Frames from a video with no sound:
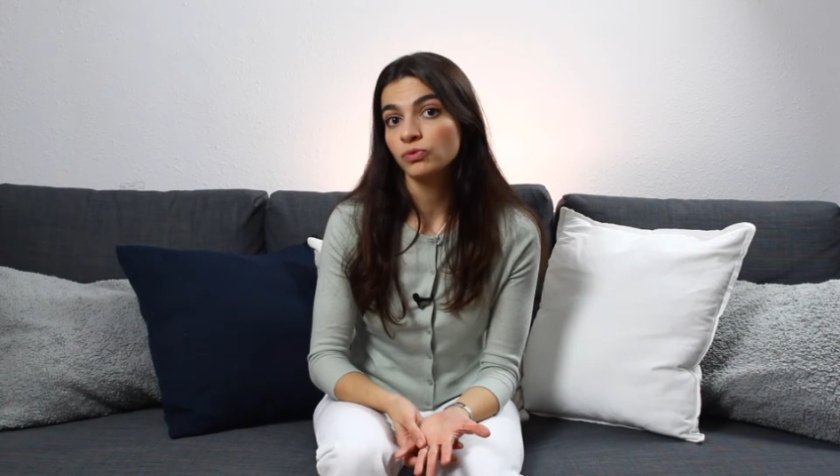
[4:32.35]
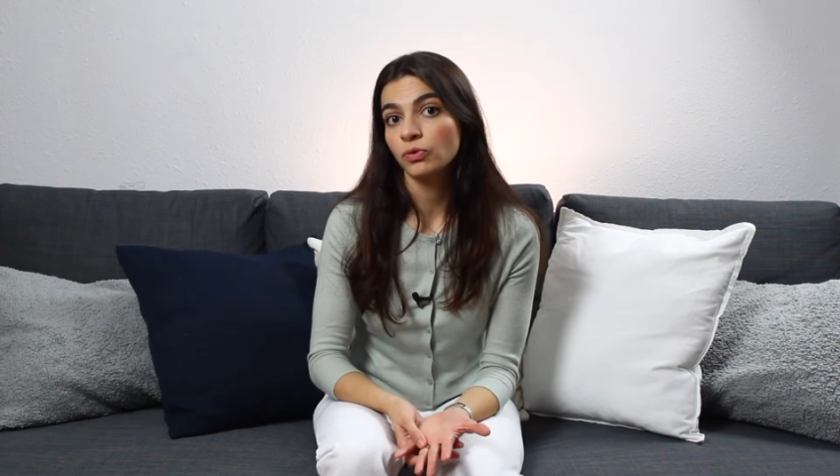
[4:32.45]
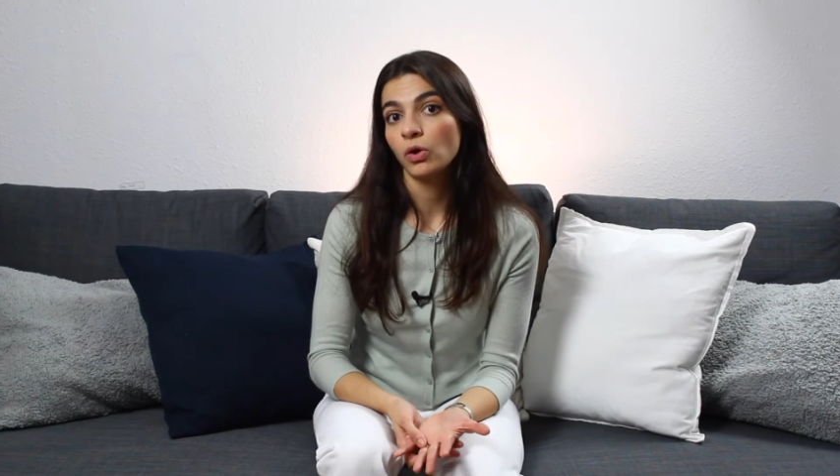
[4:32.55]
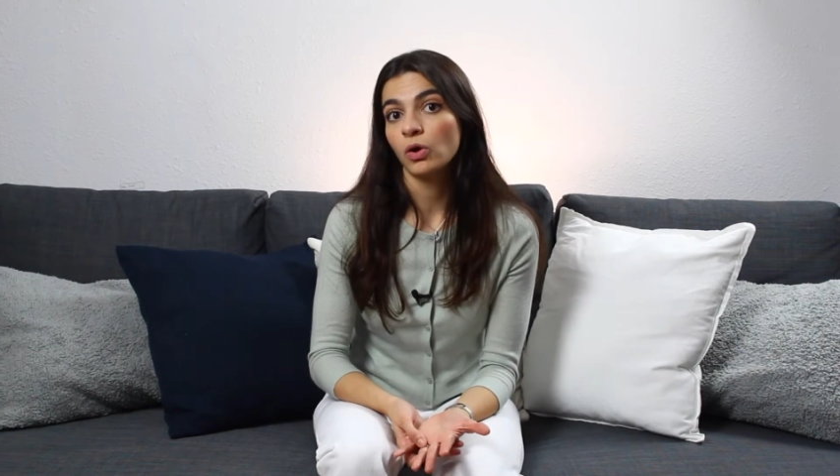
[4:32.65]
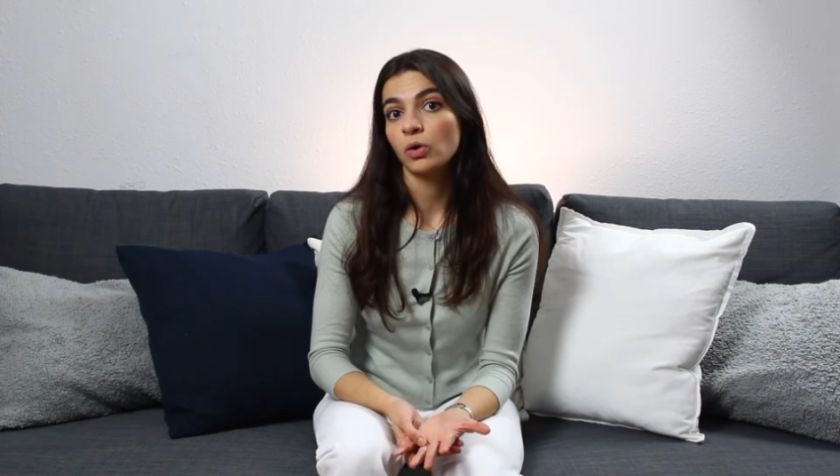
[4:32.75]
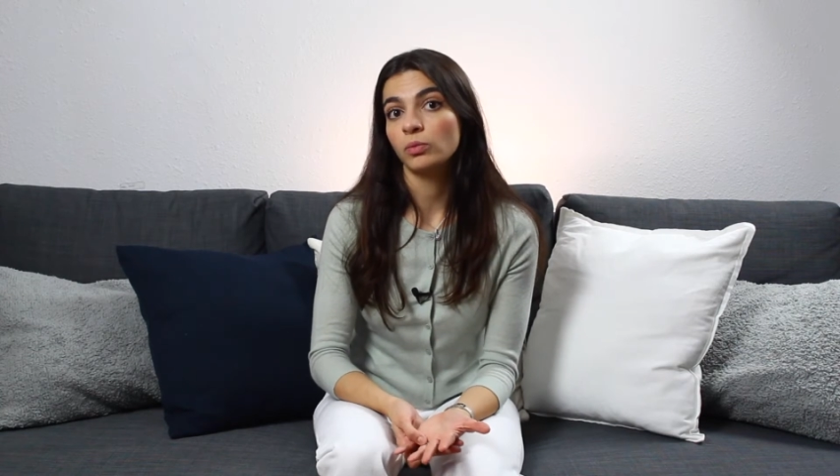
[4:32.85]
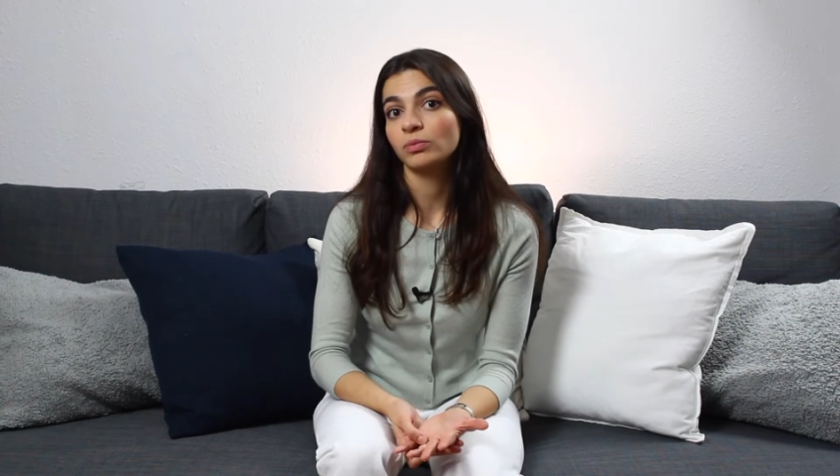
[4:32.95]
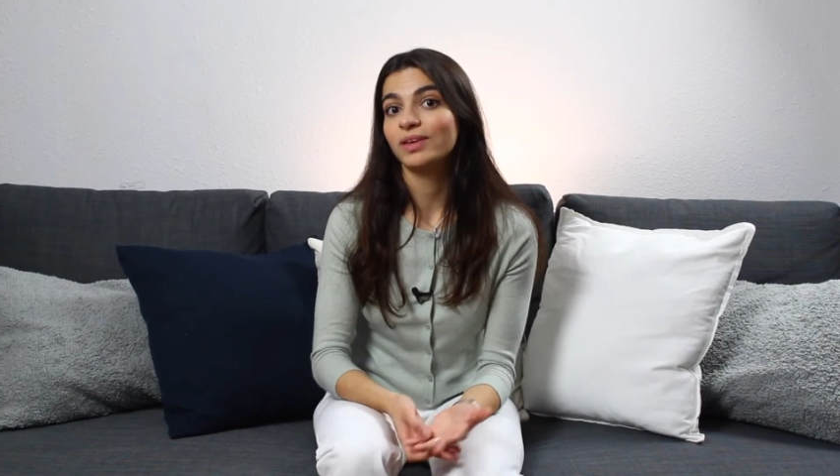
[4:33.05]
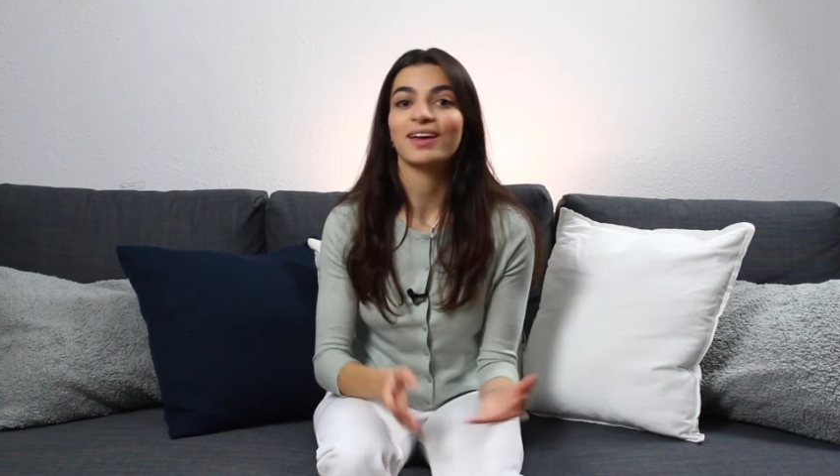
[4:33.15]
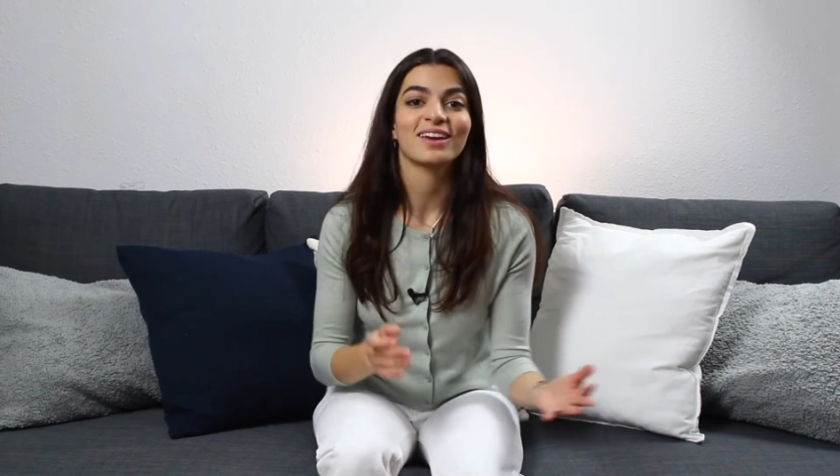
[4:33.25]
from
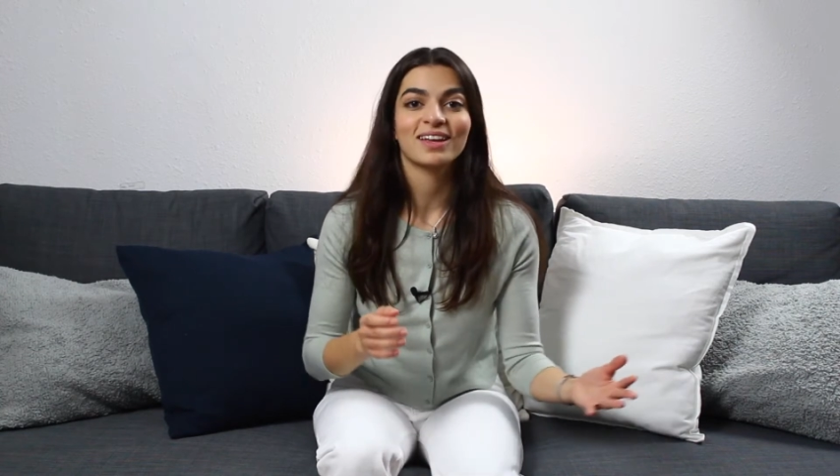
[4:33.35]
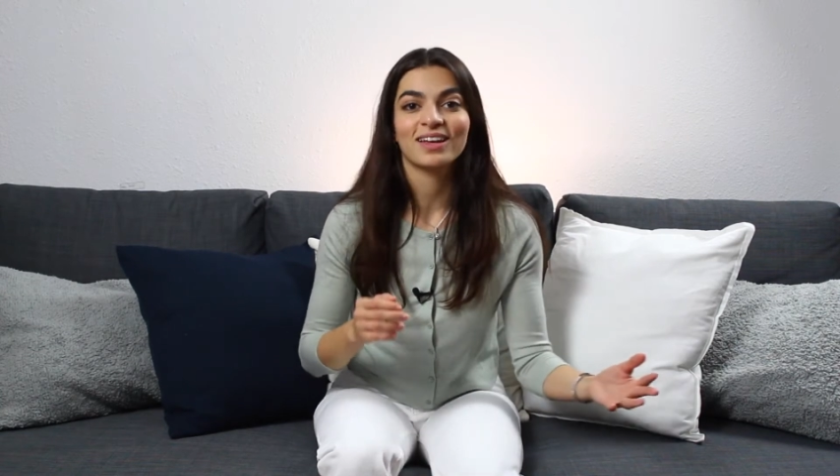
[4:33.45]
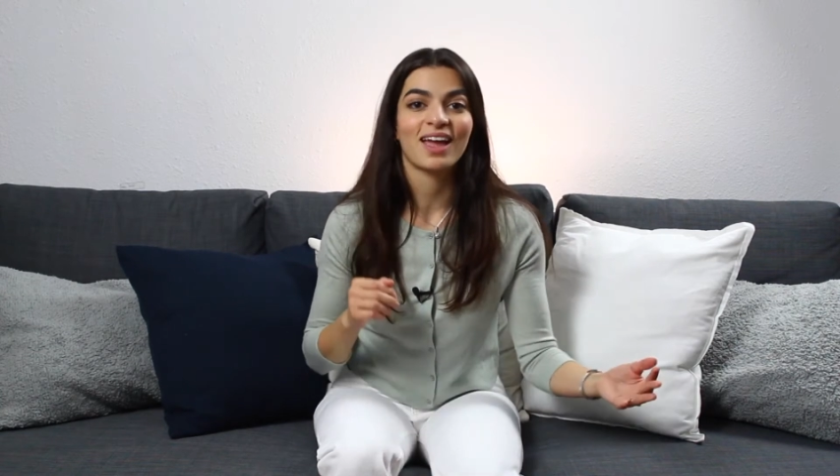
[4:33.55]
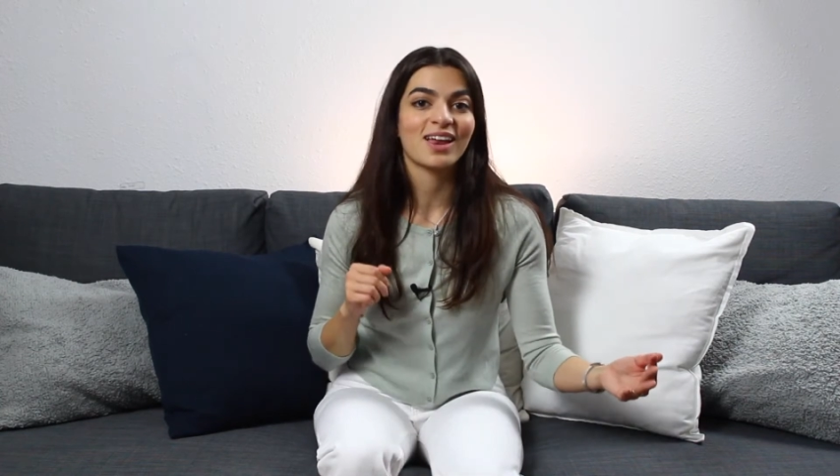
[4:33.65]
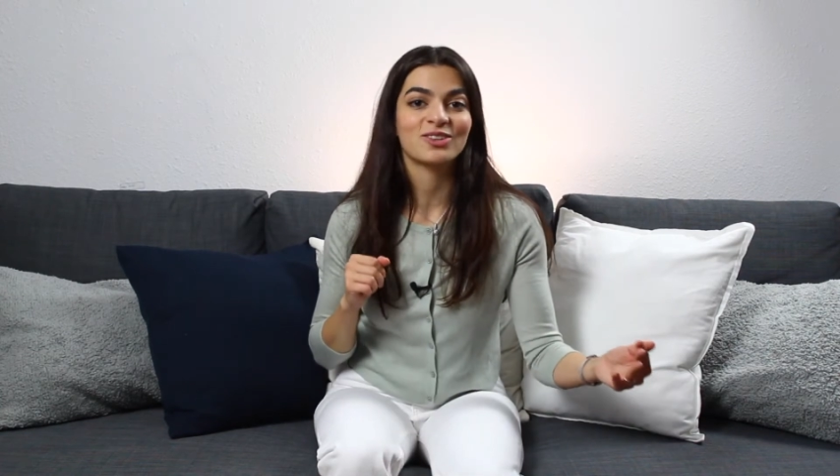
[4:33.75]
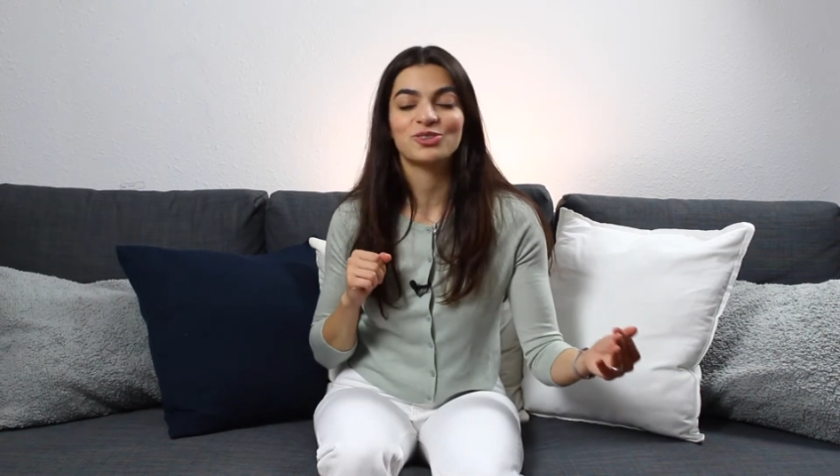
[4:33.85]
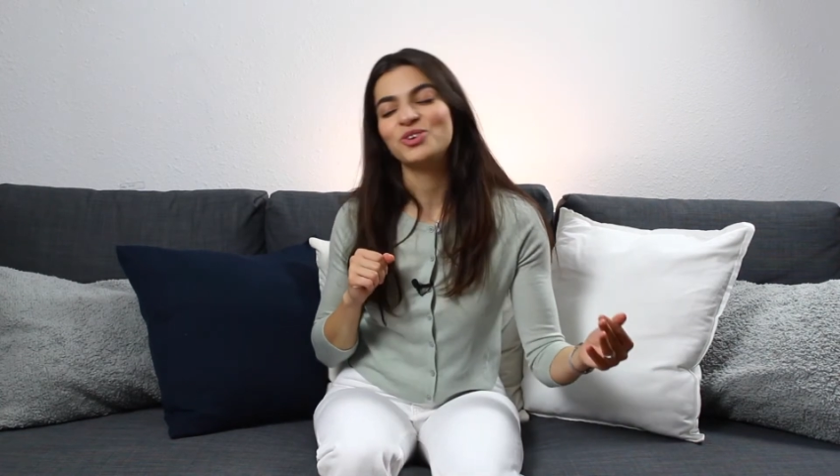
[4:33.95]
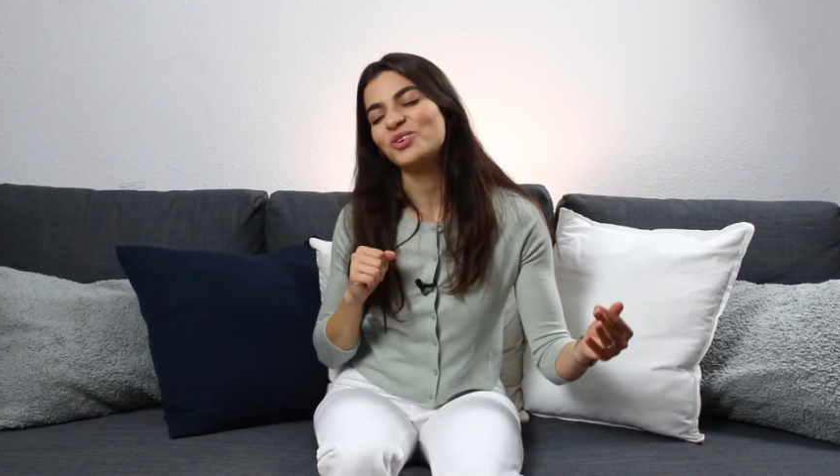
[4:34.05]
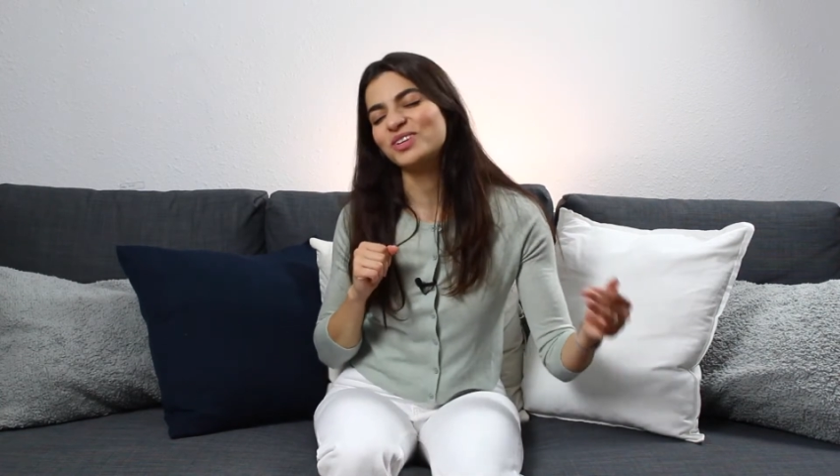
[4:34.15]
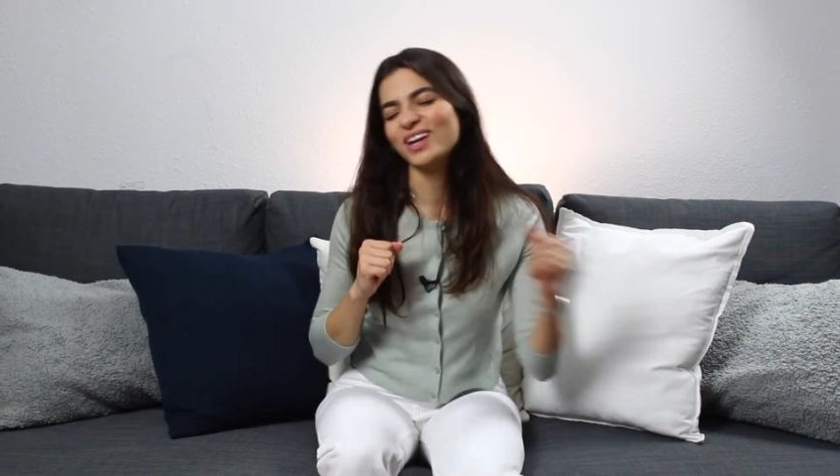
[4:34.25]
getting into
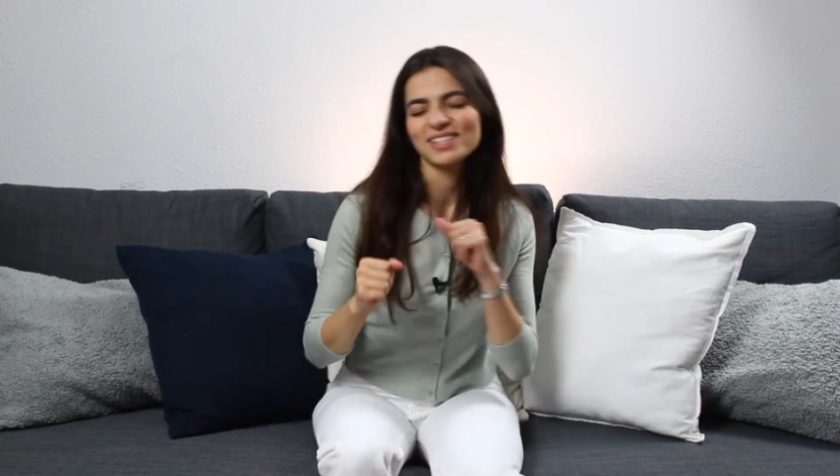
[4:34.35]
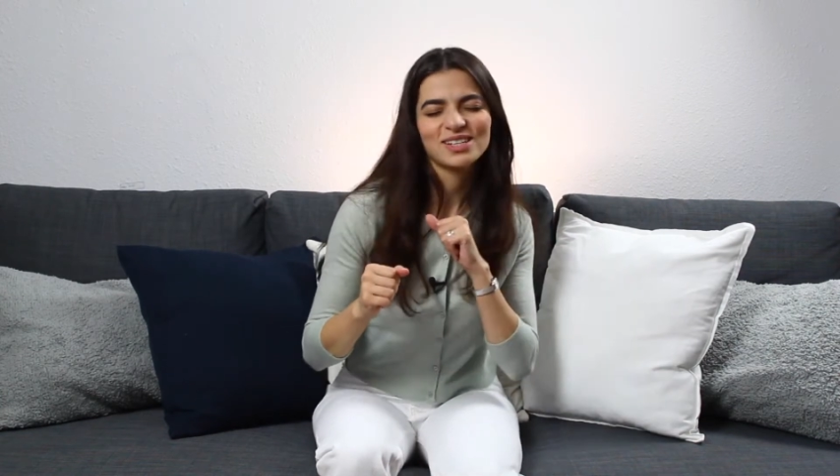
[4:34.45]
your nice